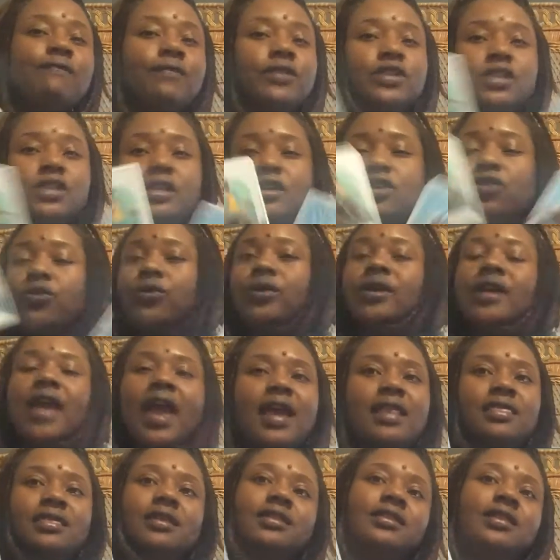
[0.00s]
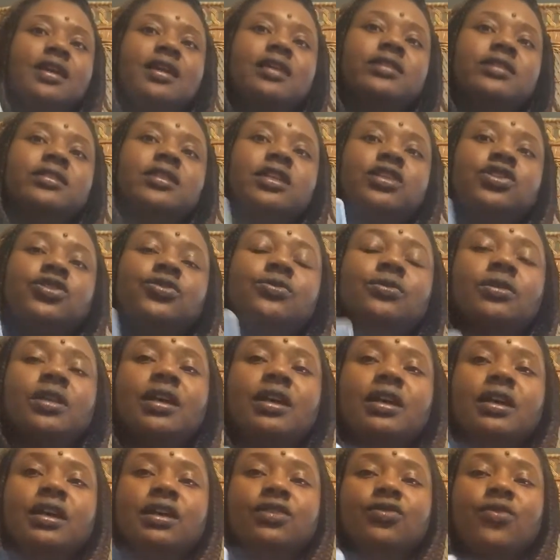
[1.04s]
to create the things that you
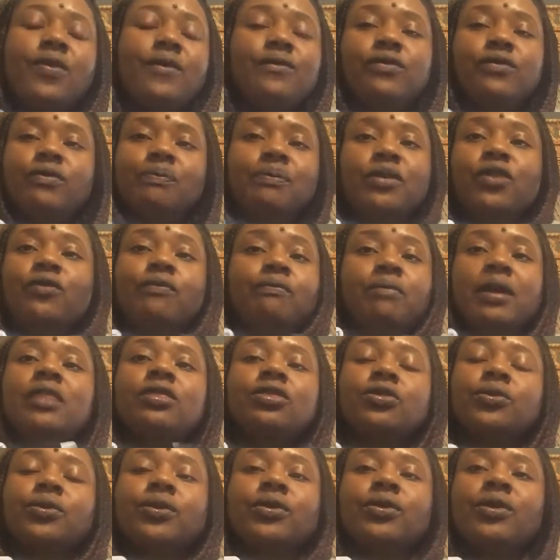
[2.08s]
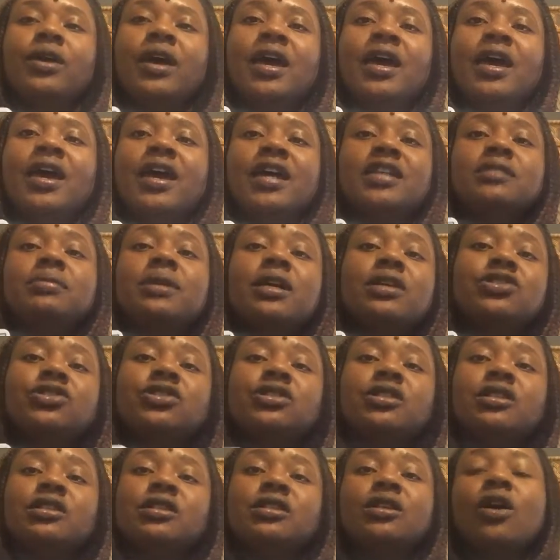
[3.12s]
think you've been through. It's because you're
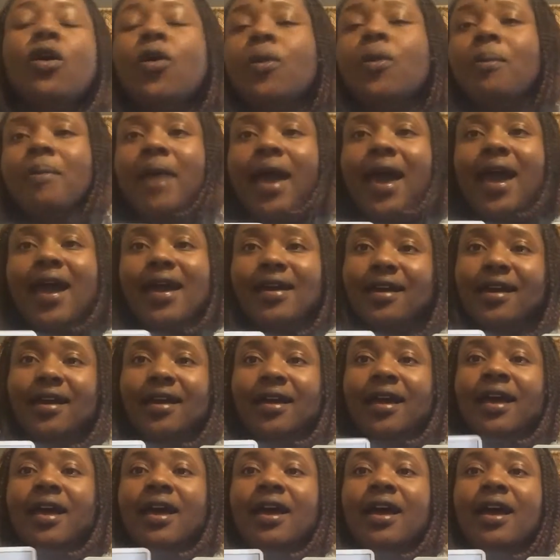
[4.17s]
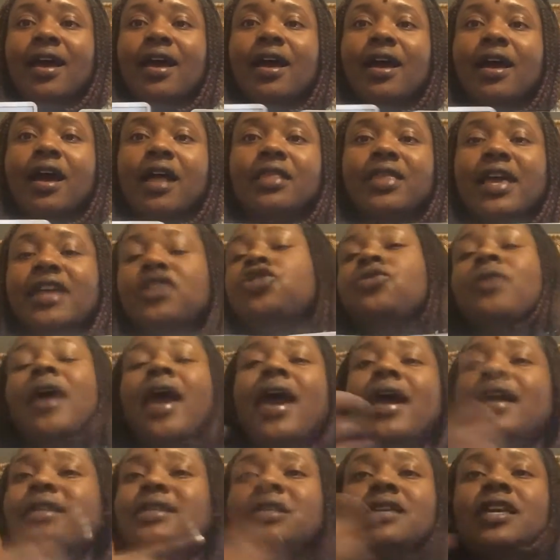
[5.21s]
just so mad at that you
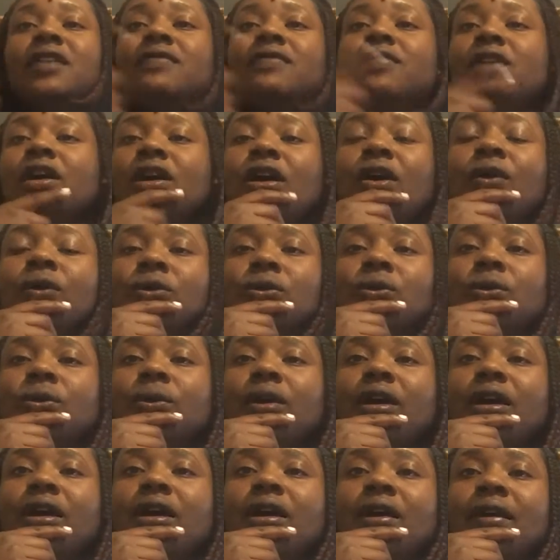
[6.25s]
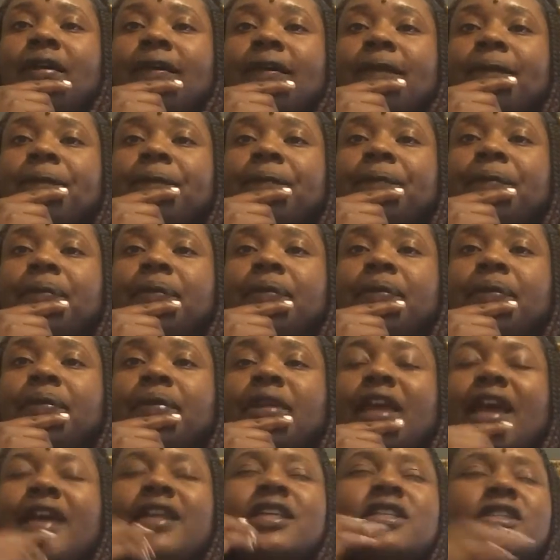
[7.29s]
had to even go through it.
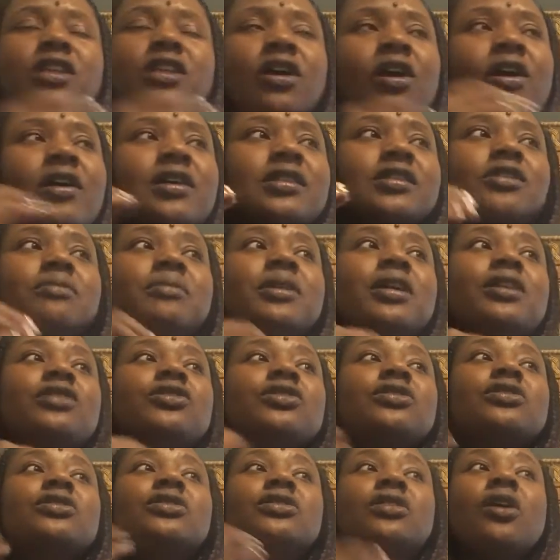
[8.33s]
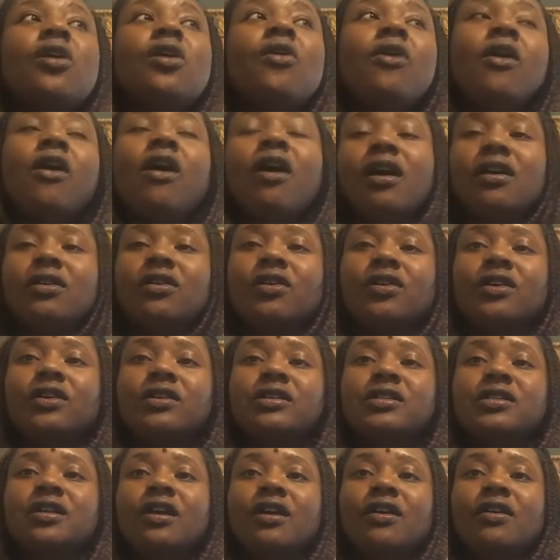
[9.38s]
And it's also because you're so hard on
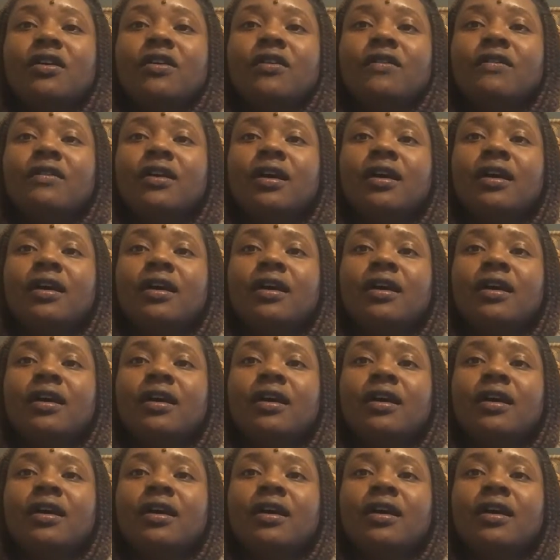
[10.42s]
yourself.